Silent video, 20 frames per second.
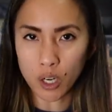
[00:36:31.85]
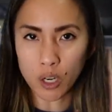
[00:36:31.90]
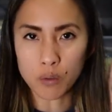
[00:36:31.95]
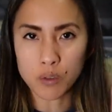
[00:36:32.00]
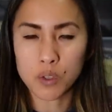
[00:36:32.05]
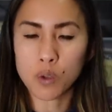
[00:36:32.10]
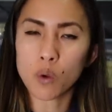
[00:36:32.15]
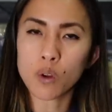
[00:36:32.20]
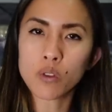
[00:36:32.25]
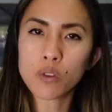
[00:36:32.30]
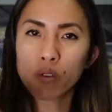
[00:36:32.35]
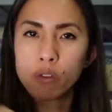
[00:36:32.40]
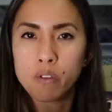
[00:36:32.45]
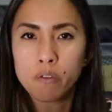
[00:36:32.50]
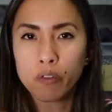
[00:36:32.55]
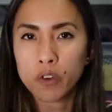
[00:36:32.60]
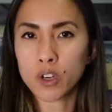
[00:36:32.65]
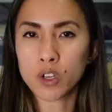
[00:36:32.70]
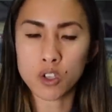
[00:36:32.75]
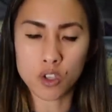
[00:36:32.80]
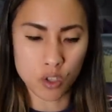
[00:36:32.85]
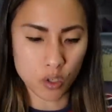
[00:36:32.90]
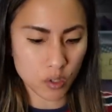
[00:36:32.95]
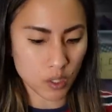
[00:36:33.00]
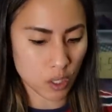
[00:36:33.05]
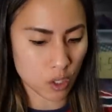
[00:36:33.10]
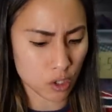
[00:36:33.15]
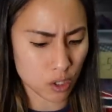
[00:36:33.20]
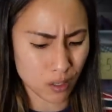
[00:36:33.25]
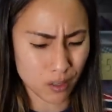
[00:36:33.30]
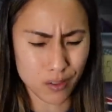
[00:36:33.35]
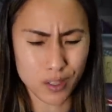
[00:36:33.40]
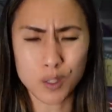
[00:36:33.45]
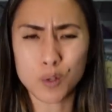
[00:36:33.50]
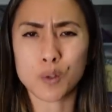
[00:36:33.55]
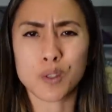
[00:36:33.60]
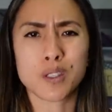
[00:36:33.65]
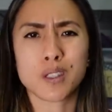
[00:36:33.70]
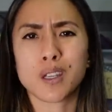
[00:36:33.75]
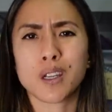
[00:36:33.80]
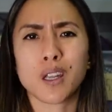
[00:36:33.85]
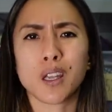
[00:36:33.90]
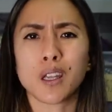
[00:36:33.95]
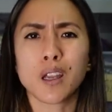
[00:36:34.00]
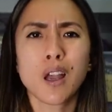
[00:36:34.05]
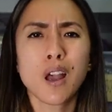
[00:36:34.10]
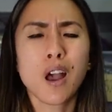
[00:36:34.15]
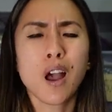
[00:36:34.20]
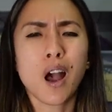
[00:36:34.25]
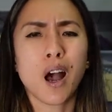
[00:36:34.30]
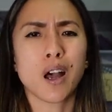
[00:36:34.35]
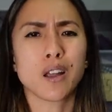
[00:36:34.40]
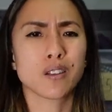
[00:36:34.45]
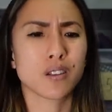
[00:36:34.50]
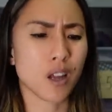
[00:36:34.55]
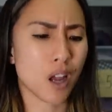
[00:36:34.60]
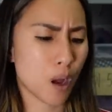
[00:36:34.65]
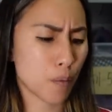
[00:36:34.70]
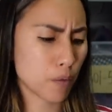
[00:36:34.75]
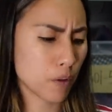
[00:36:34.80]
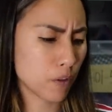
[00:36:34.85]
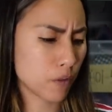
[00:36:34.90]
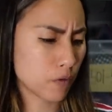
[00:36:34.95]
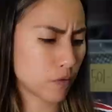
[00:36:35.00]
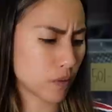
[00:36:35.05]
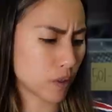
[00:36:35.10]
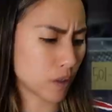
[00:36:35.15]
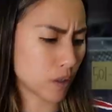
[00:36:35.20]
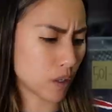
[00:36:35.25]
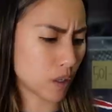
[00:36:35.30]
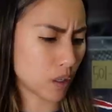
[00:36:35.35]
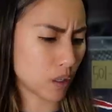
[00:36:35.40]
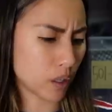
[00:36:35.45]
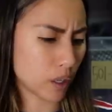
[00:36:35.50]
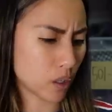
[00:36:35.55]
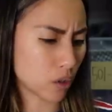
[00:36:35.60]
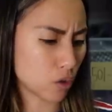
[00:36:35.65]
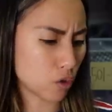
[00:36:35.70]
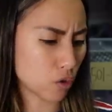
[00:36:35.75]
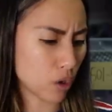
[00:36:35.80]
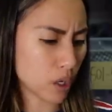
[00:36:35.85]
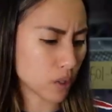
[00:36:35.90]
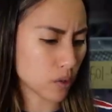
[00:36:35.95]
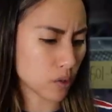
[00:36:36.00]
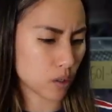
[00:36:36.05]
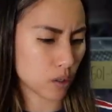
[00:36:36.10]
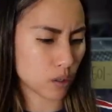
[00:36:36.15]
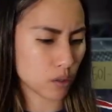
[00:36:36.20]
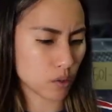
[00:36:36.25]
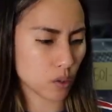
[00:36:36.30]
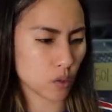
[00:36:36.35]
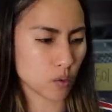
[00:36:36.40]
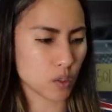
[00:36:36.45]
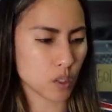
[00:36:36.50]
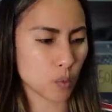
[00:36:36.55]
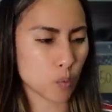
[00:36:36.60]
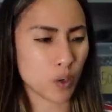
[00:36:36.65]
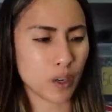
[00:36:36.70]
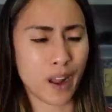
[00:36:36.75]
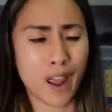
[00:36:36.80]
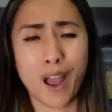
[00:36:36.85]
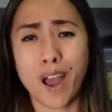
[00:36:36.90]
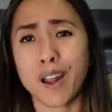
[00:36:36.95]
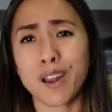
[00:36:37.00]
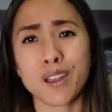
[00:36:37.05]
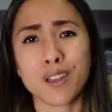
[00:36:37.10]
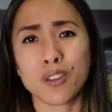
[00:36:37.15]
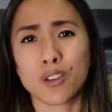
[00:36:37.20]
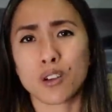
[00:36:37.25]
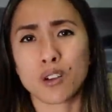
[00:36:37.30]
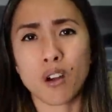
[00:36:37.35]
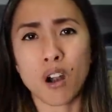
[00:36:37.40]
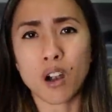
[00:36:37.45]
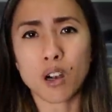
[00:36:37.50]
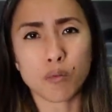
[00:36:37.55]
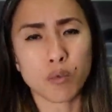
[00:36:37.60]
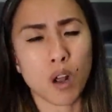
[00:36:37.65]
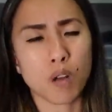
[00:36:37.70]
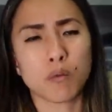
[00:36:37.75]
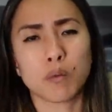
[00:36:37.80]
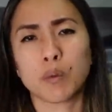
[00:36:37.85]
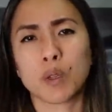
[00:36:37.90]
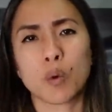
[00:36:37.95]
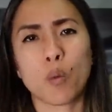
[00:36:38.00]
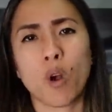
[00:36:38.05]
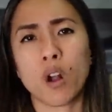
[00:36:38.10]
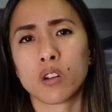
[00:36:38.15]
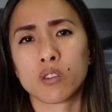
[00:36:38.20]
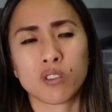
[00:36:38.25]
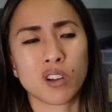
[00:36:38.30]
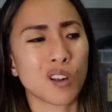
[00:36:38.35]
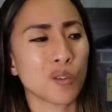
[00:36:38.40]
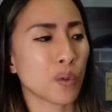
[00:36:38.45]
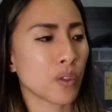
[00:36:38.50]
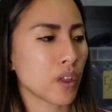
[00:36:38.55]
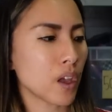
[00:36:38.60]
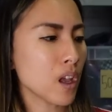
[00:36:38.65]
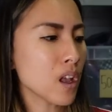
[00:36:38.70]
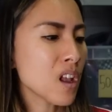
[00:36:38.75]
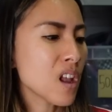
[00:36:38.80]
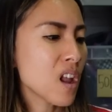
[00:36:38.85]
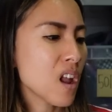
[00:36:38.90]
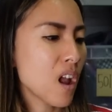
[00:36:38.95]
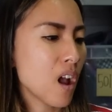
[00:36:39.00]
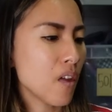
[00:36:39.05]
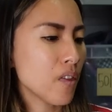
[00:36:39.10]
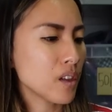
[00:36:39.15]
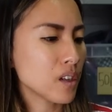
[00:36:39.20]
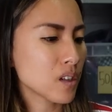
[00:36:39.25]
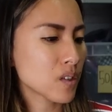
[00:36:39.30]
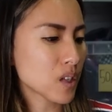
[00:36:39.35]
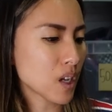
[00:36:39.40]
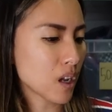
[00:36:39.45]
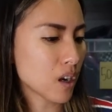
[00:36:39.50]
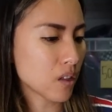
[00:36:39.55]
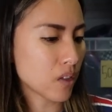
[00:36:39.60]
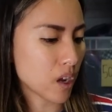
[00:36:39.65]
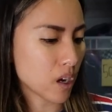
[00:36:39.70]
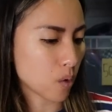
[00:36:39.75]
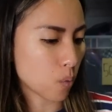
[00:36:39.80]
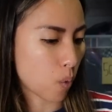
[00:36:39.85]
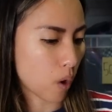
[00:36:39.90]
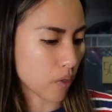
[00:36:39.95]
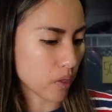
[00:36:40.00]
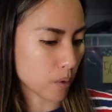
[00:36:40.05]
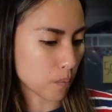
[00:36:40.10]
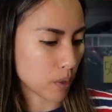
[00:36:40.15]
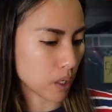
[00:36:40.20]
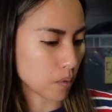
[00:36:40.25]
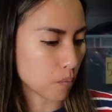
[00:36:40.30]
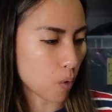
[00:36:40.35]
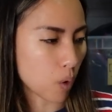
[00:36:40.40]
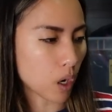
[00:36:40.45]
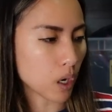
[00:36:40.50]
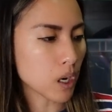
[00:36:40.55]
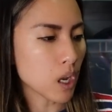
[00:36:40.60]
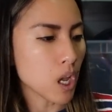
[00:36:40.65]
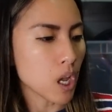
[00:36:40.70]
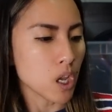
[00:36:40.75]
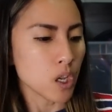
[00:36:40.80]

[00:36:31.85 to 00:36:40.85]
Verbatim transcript: I was going through the furniture section and this was sitting on top of like a dresser. So someone had it in their cart, probably walked around with it, and then decided they didn't want them anymore.